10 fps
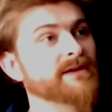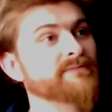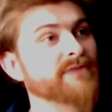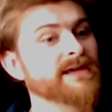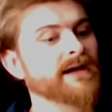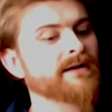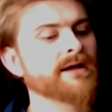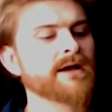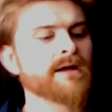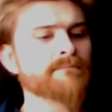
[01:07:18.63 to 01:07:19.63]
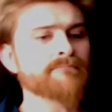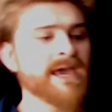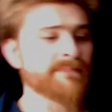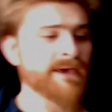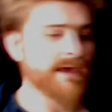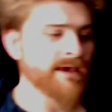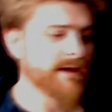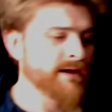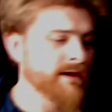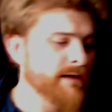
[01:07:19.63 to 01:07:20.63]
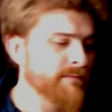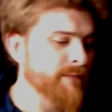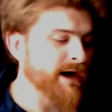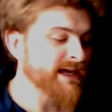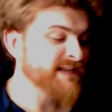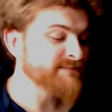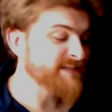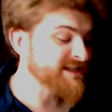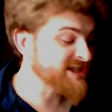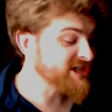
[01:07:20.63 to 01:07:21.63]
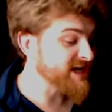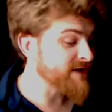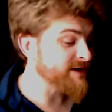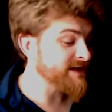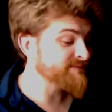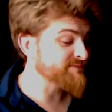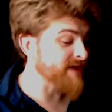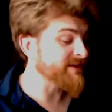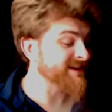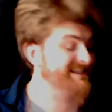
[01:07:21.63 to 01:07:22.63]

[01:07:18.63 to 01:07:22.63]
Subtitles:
kind of breakout, maybe by his mysterious brother